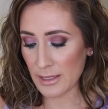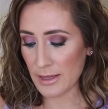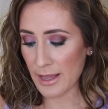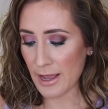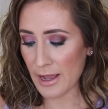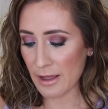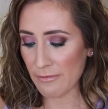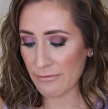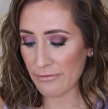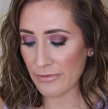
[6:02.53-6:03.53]
then they
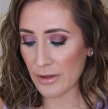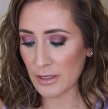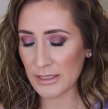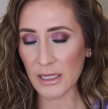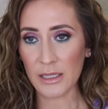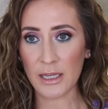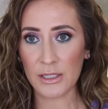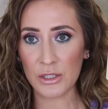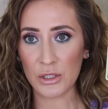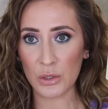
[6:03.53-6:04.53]
have
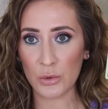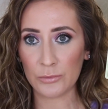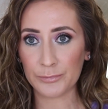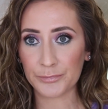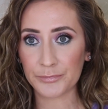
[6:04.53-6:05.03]
Delicate Dew.